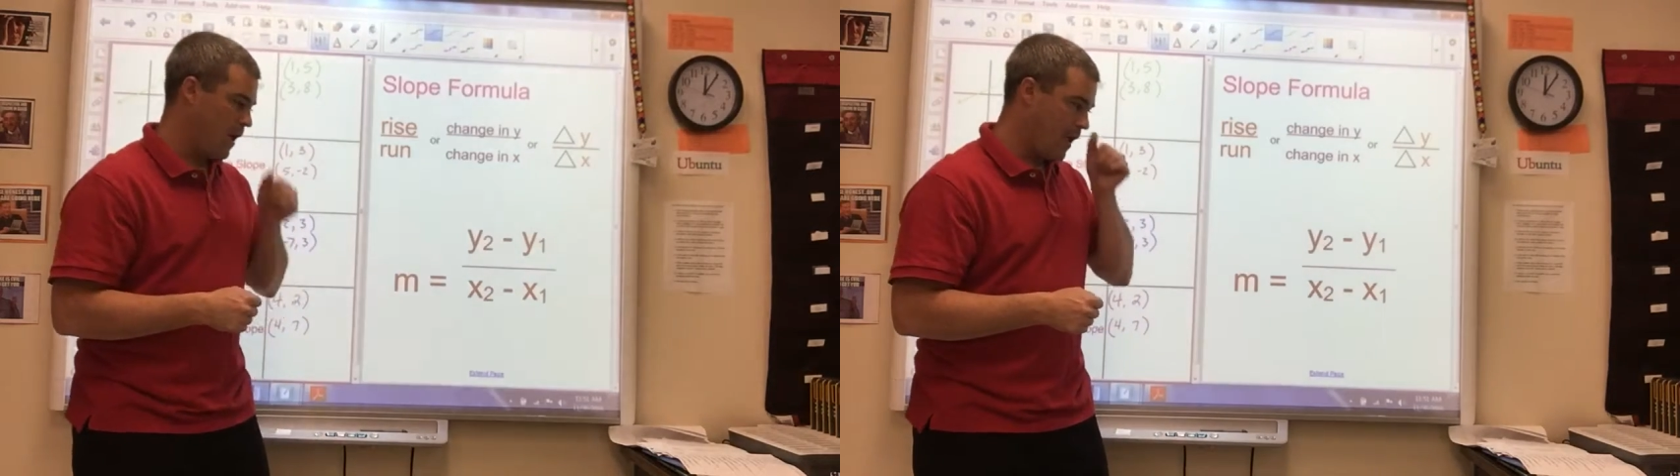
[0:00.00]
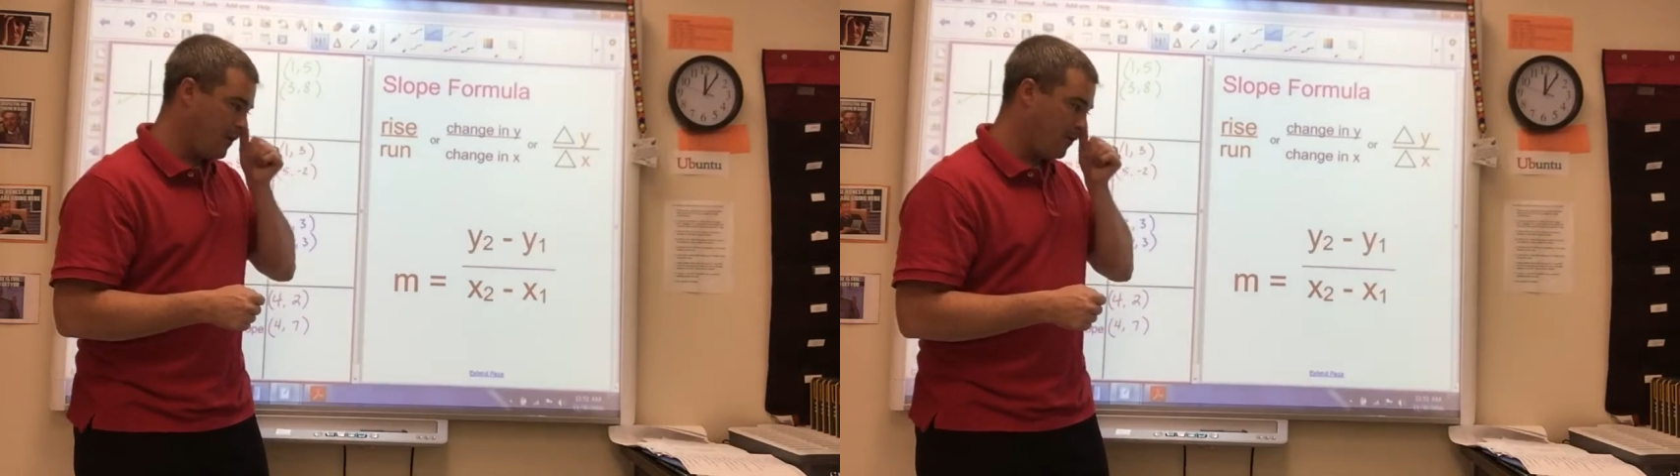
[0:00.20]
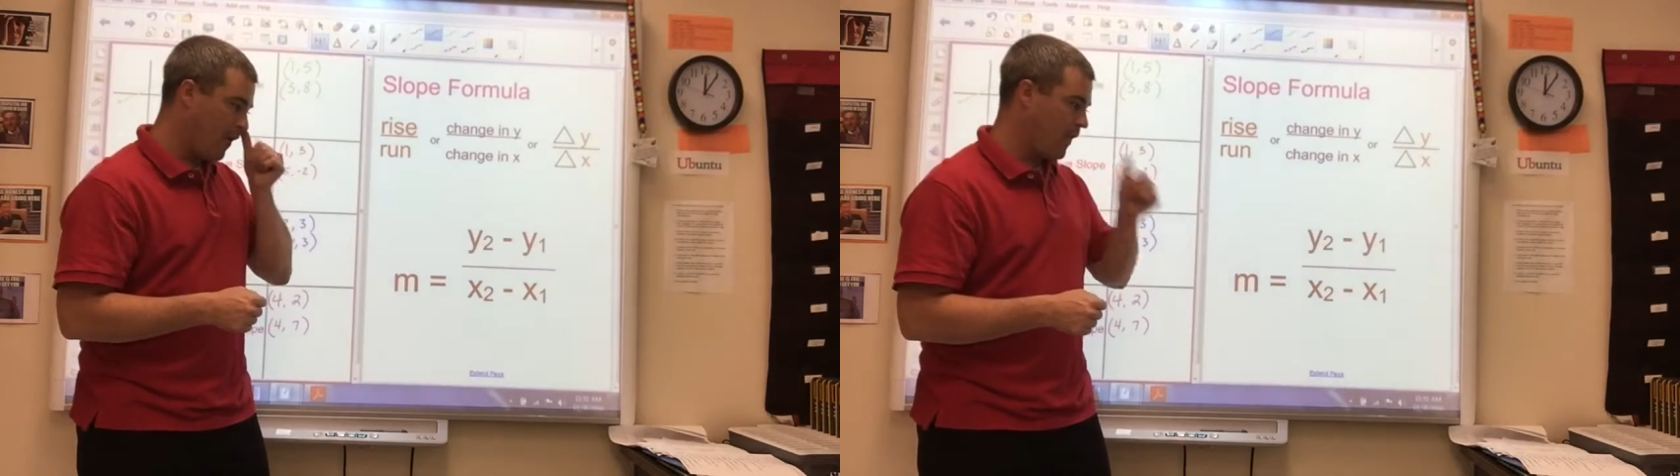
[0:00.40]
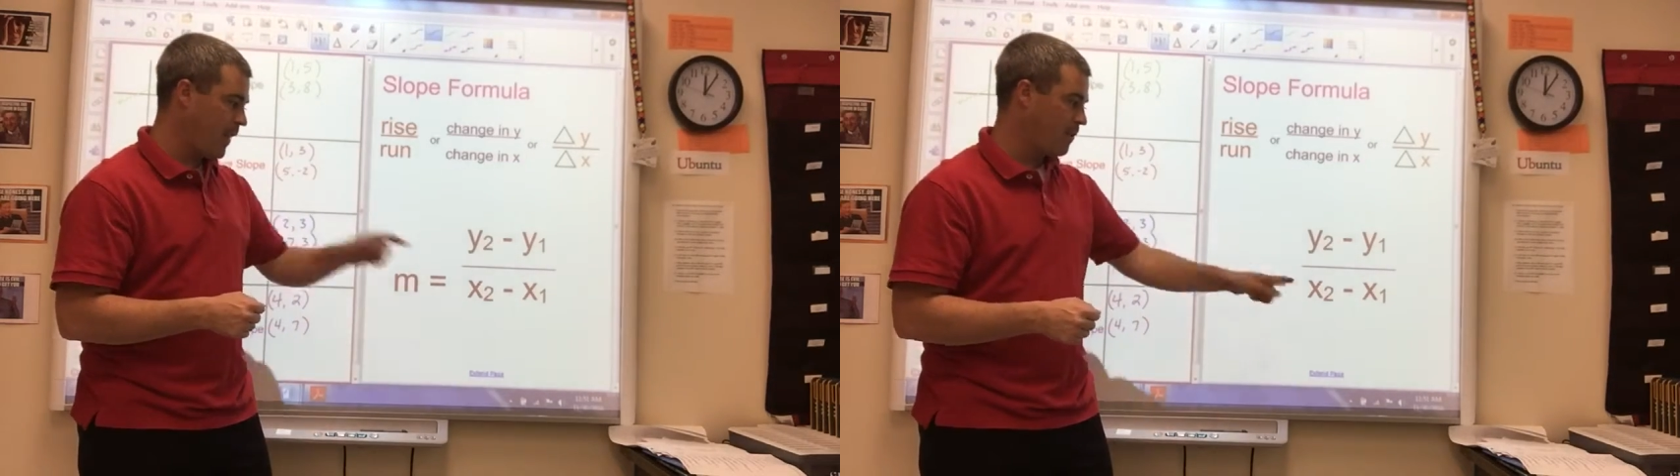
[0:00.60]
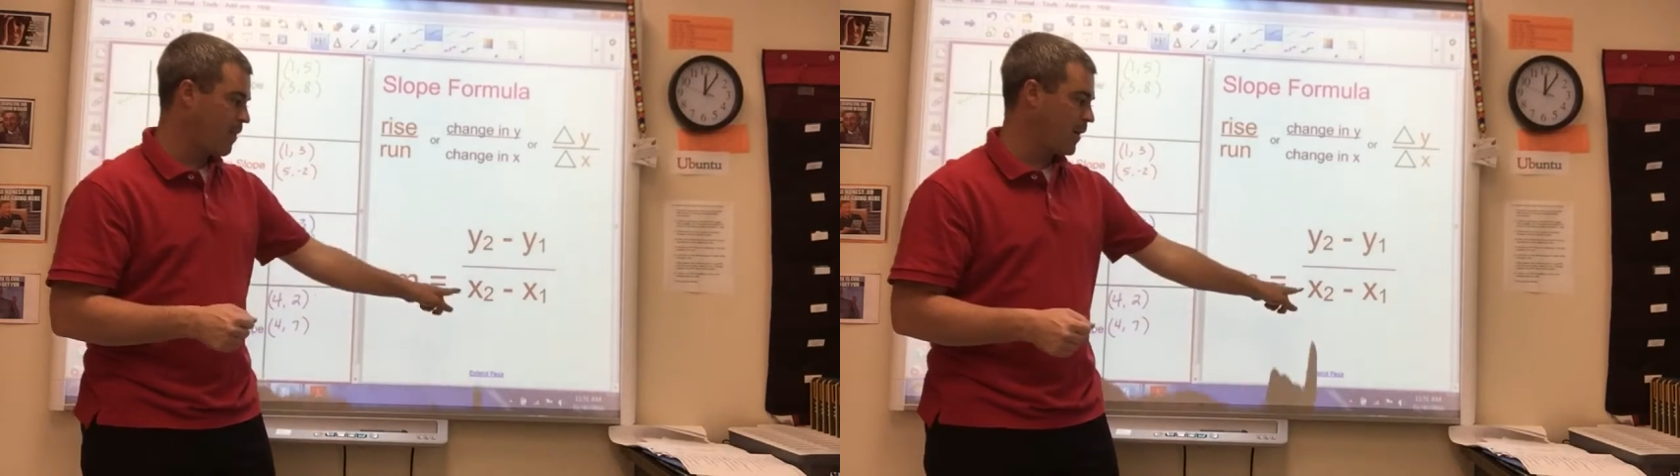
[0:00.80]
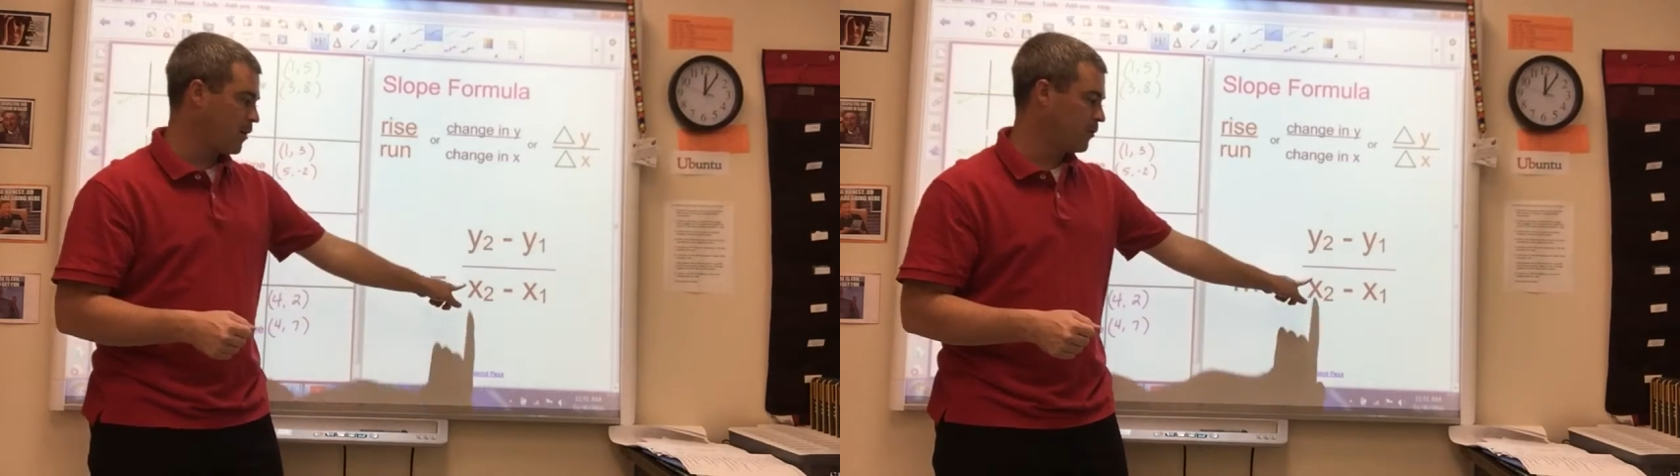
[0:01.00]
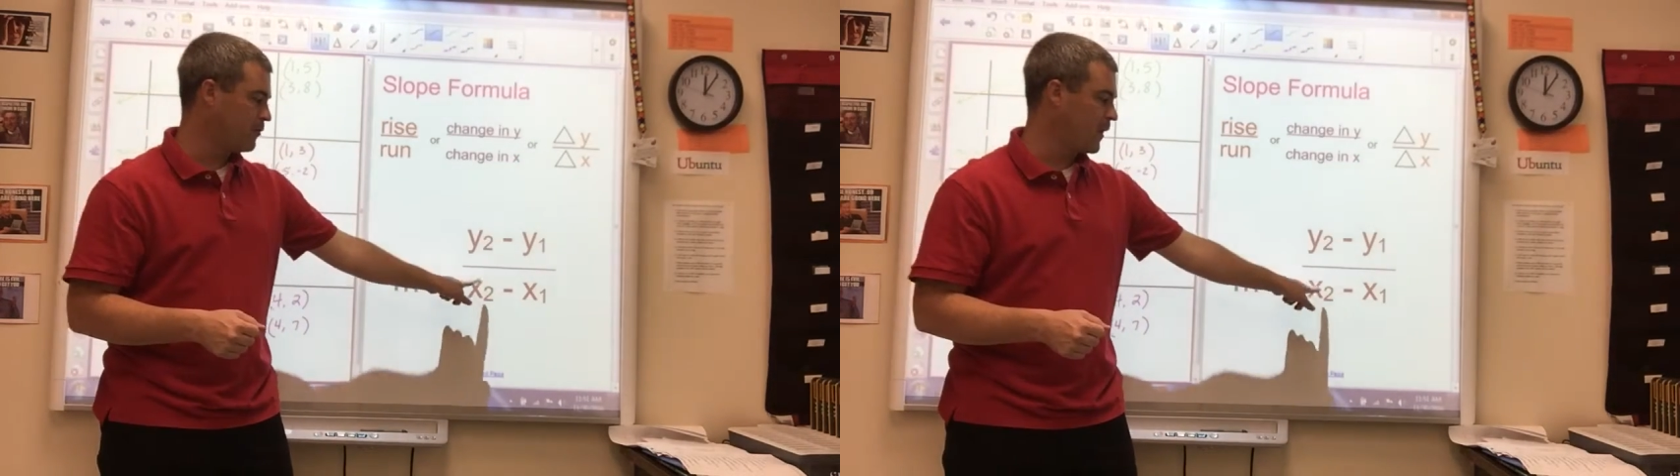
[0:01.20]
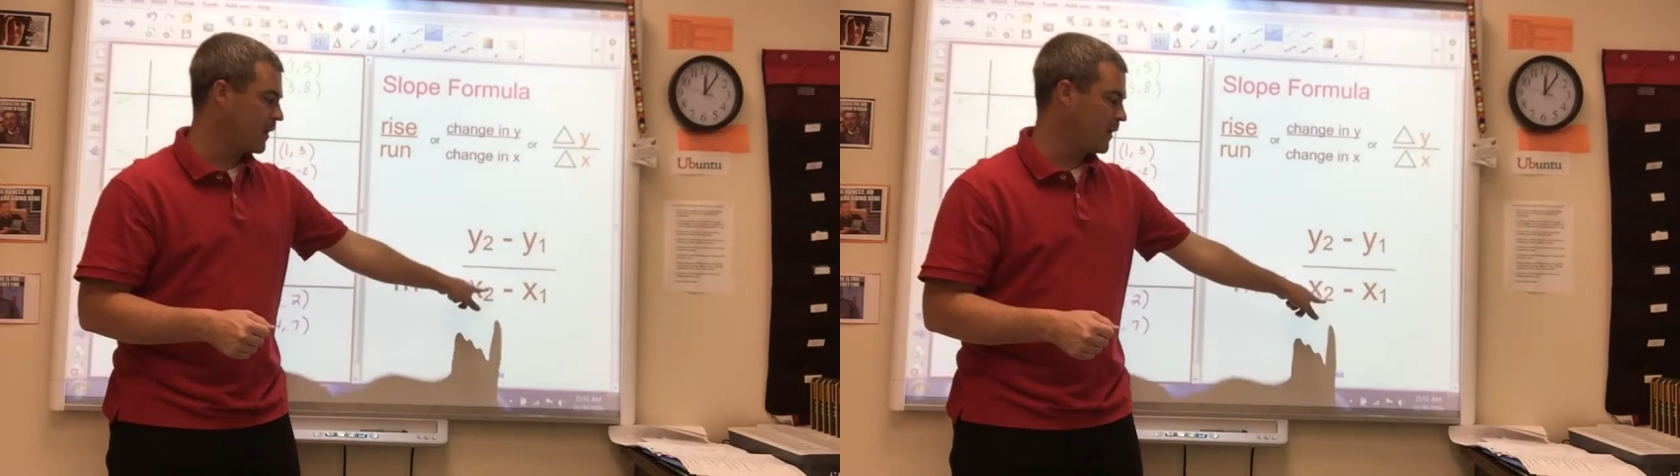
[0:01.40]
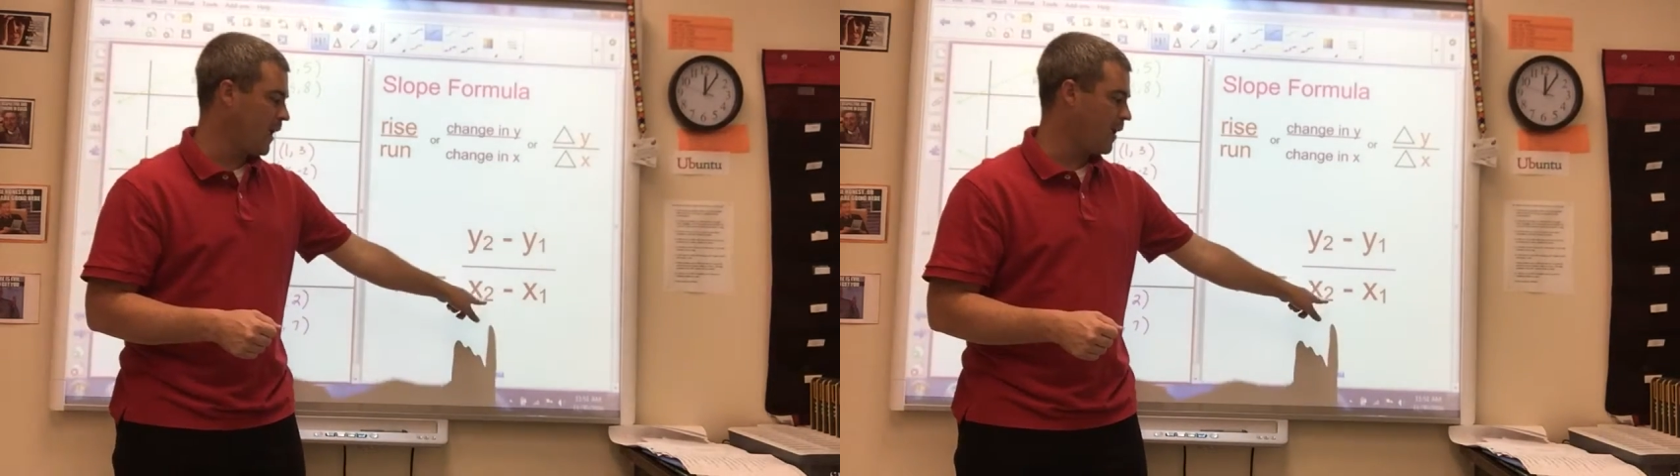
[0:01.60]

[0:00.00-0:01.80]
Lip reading: and divide that by your second